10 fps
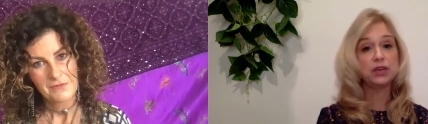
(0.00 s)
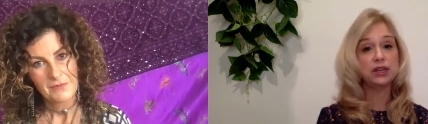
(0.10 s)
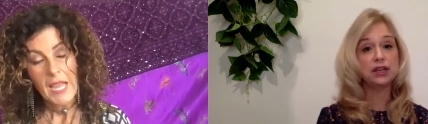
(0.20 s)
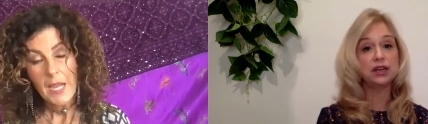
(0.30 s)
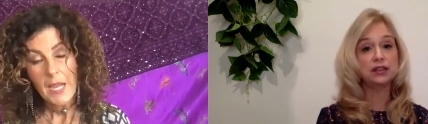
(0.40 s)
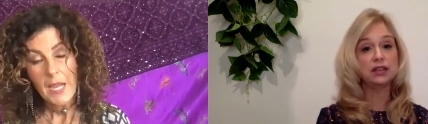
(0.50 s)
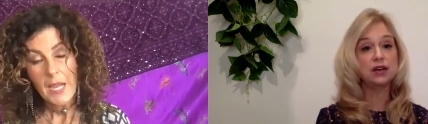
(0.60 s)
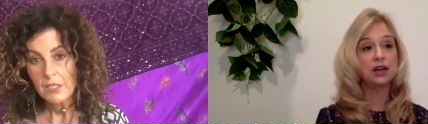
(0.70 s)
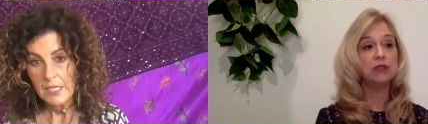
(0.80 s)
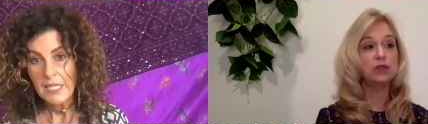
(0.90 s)
Speaker 1: we connect
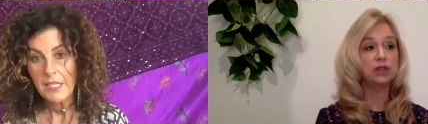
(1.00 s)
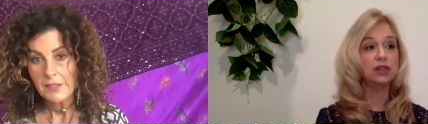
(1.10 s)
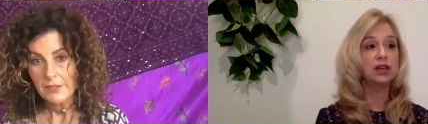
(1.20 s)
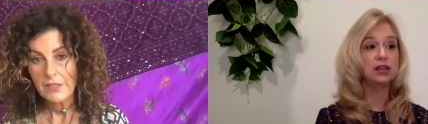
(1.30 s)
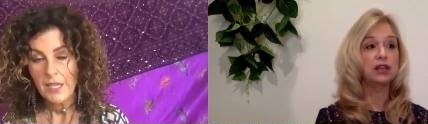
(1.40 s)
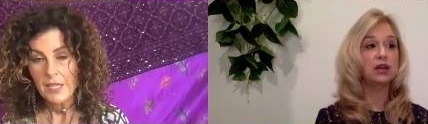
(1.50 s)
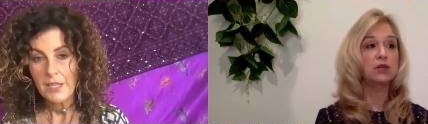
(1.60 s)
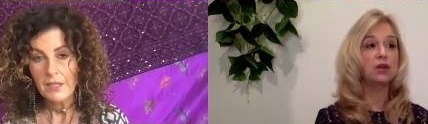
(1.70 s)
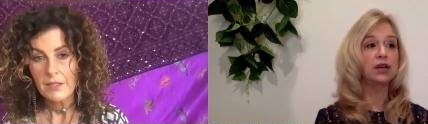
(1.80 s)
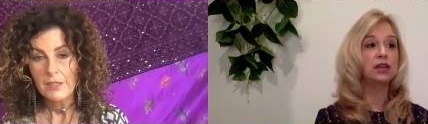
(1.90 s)
Absolutely. connect
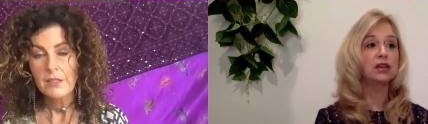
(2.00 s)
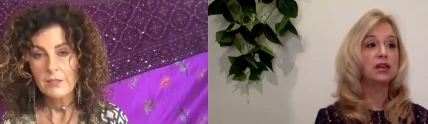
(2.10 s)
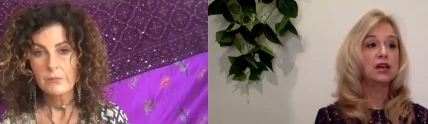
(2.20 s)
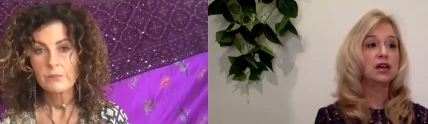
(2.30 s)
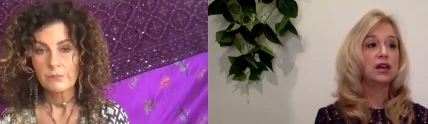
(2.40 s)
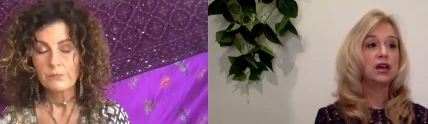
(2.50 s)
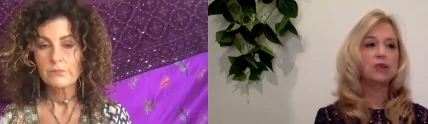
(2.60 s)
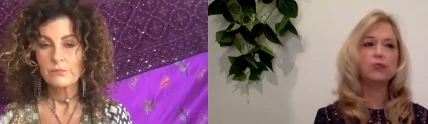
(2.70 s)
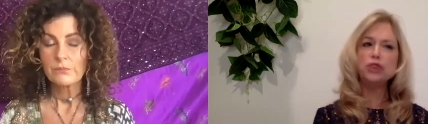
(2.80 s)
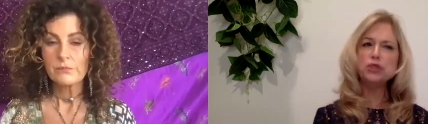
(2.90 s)
yeah.
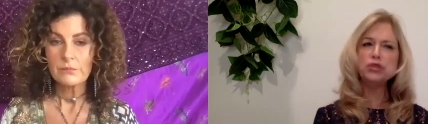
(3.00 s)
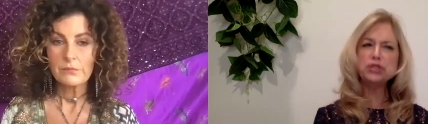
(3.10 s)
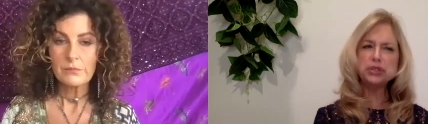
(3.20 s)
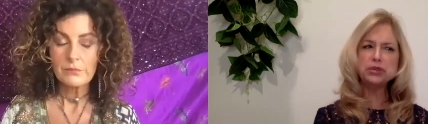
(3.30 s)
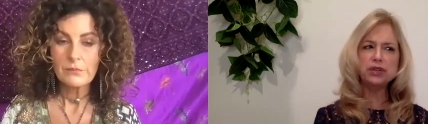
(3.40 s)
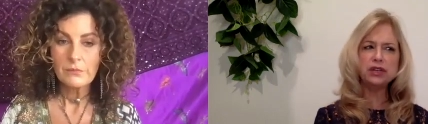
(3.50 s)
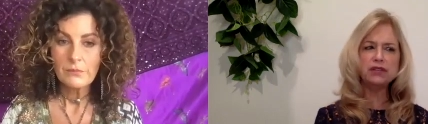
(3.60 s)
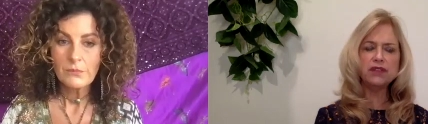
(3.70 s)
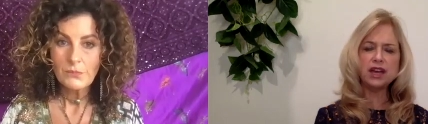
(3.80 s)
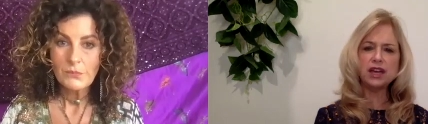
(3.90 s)
Um, were you intuitive
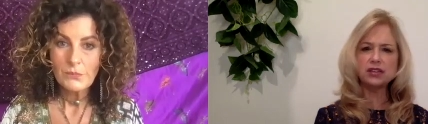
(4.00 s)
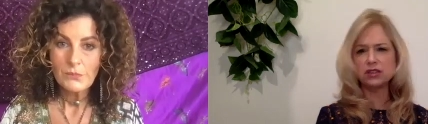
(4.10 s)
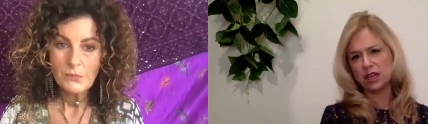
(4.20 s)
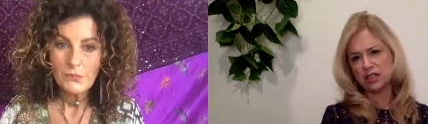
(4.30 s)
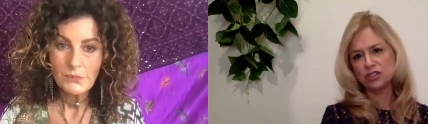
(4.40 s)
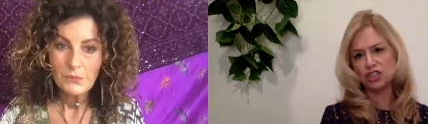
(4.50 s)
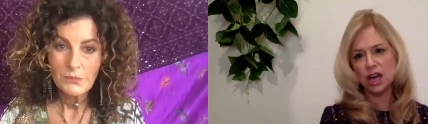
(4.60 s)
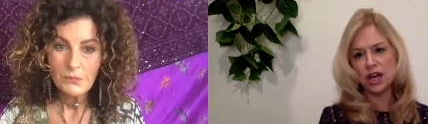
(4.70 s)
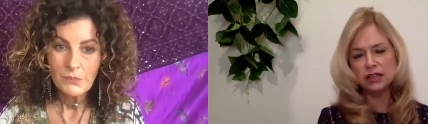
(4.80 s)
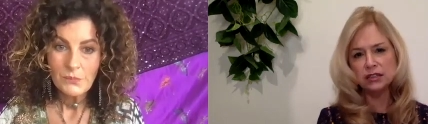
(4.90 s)
as as a
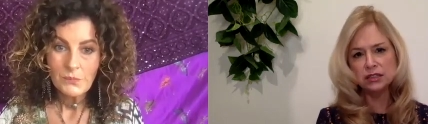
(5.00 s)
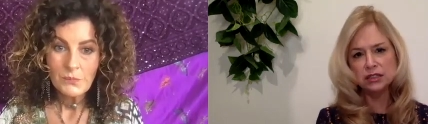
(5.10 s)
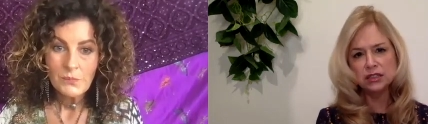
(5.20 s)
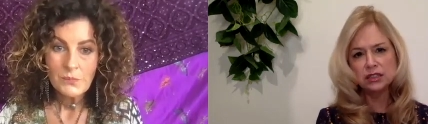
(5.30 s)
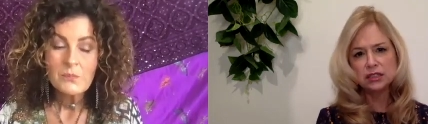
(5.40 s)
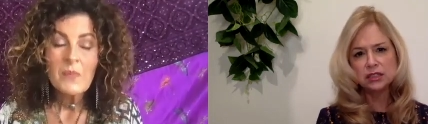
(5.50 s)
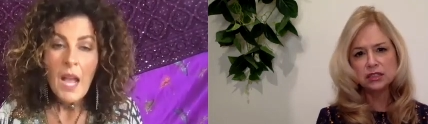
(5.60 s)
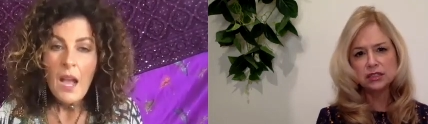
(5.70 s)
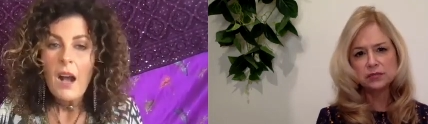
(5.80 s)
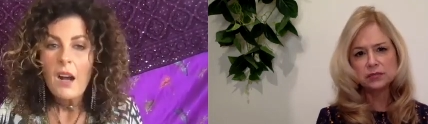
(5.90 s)
child?
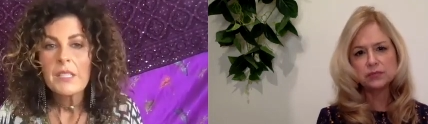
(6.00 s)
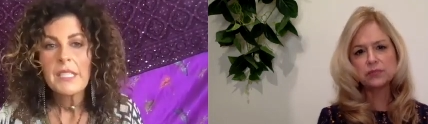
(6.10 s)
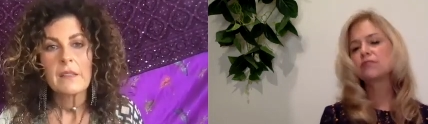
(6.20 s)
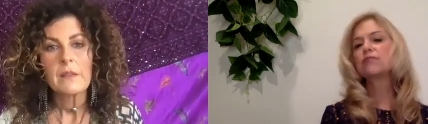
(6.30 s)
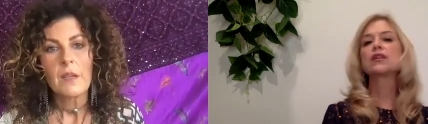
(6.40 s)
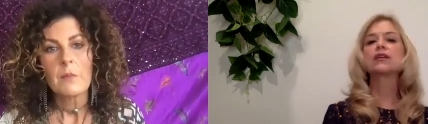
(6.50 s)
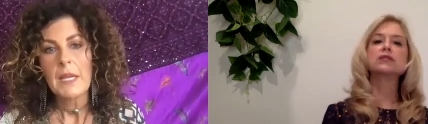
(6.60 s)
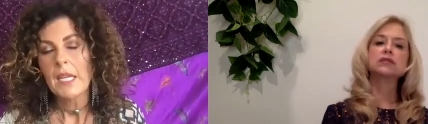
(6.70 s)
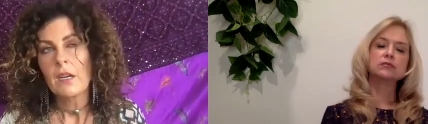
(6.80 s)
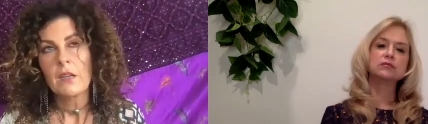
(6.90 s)
Speaker 2: Oh yes, I
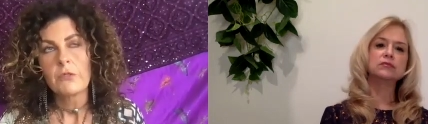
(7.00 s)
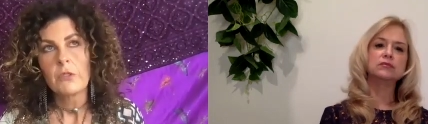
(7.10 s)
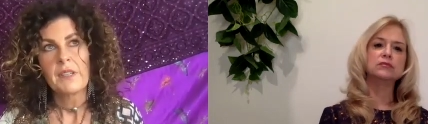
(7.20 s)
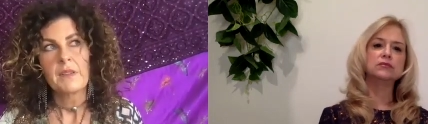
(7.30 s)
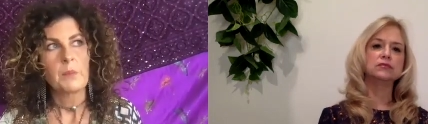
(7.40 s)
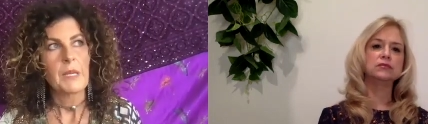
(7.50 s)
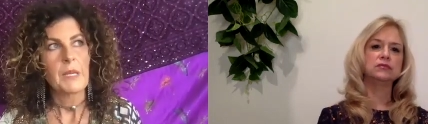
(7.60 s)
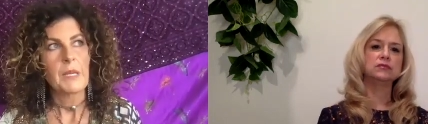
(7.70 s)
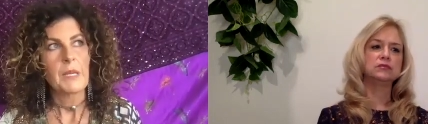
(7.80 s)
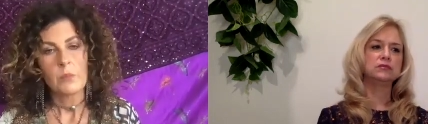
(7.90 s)
mean I've always been
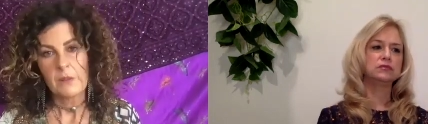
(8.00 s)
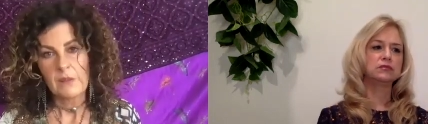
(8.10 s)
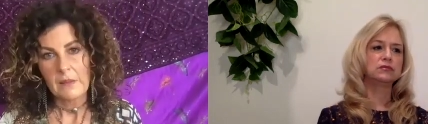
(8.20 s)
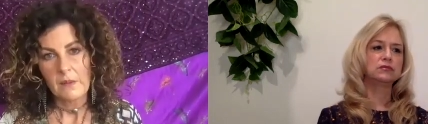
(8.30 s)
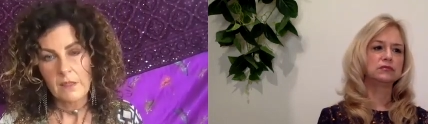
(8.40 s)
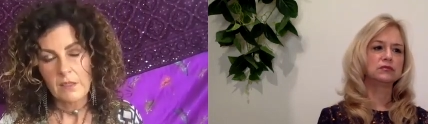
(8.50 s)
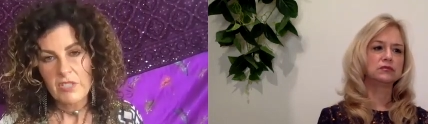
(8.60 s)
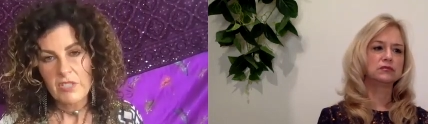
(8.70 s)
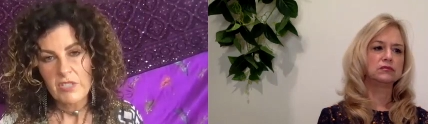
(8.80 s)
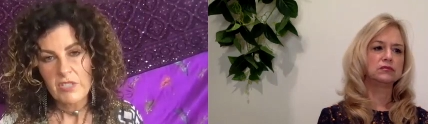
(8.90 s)
super sensitive
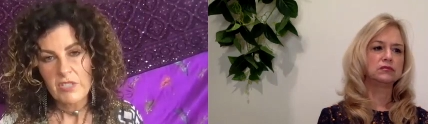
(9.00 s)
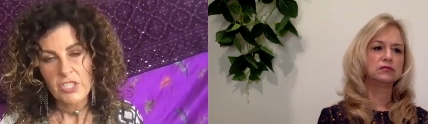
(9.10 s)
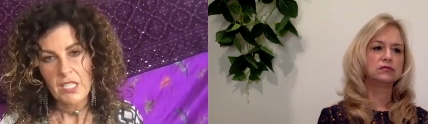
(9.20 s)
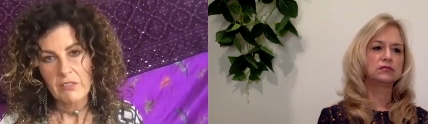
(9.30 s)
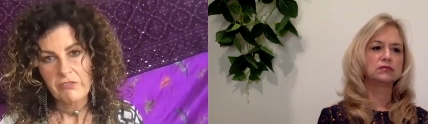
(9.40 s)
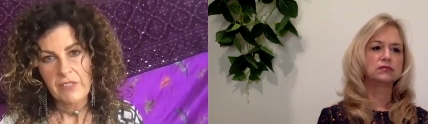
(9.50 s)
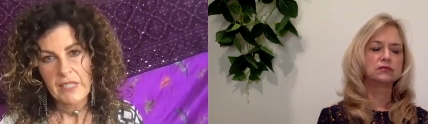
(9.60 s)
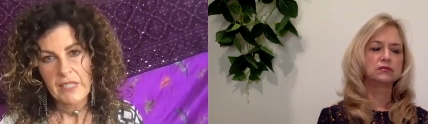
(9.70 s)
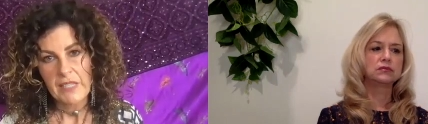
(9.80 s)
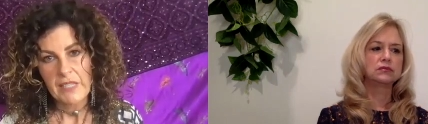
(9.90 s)
to energy and
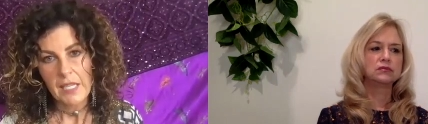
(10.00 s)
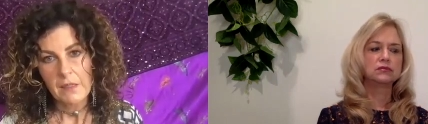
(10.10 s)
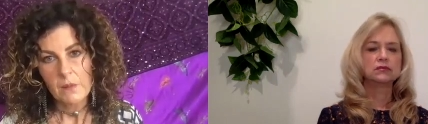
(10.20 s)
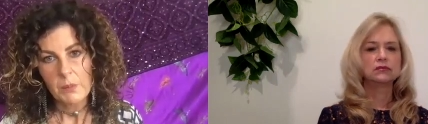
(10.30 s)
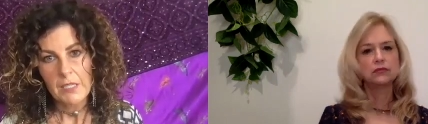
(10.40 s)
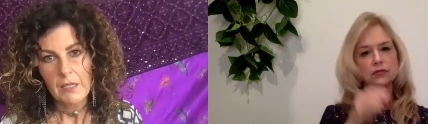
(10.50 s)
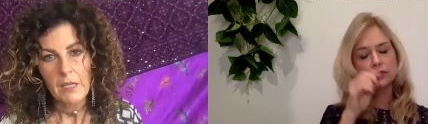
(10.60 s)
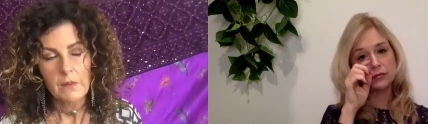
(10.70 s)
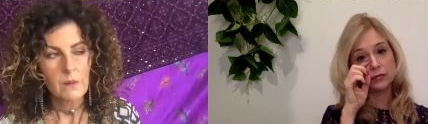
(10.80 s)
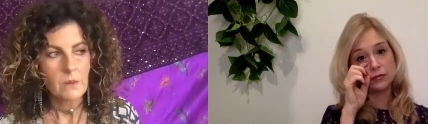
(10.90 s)
feeling things, but
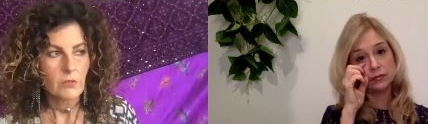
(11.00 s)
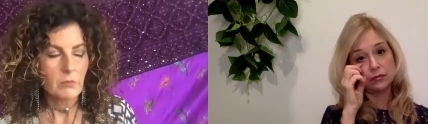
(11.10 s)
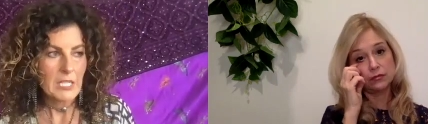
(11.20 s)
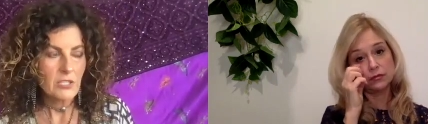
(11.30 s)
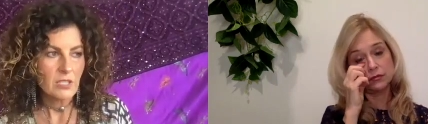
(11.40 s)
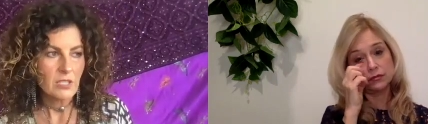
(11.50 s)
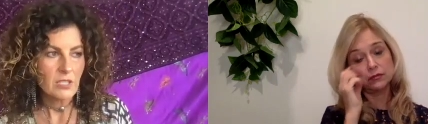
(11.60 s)
as I sort of mentioned in the